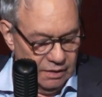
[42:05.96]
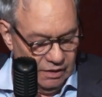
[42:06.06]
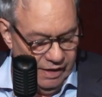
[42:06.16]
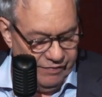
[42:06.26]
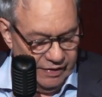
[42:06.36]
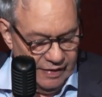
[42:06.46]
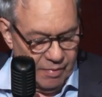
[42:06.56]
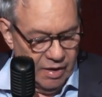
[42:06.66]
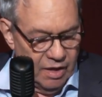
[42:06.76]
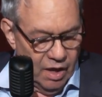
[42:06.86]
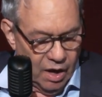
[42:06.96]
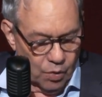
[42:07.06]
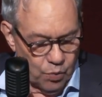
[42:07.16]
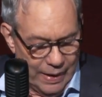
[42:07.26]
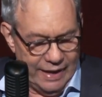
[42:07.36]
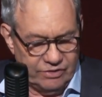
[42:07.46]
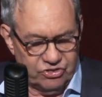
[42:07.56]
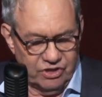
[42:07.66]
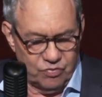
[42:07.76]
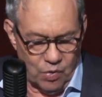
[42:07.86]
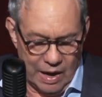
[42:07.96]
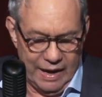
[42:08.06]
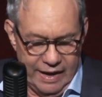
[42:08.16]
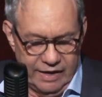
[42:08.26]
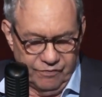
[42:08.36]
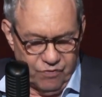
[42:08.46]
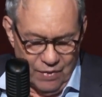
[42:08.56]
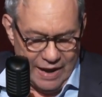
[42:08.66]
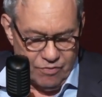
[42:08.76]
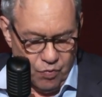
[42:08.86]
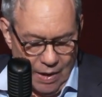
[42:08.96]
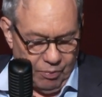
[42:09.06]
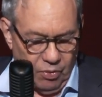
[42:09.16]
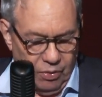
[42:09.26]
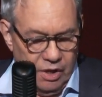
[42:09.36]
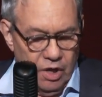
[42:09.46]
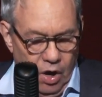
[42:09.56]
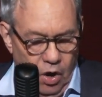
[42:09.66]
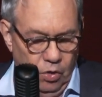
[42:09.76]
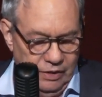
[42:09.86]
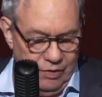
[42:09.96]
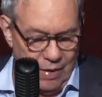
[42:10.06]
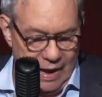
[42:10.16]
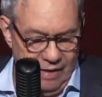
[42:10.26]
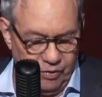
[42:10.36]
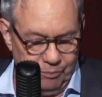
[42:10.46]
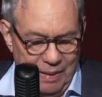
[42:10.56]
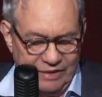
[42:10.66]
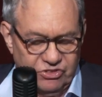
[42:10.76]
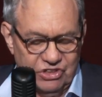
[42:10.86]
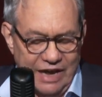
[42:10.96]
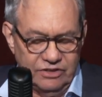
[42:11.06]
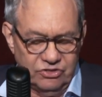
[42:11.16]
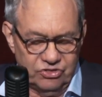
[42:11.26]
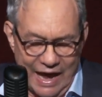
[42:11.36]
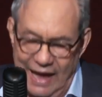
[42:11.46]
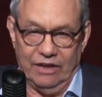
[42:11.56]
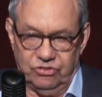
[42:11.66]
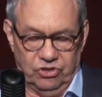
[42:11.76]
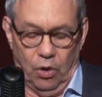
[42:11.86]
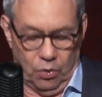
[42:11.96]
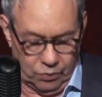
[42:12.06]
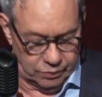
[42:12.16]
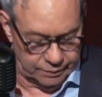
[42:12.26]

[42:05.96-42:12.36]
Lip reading: leaving them a rancid rind of red rubble, only rivaled by Satan's asshole.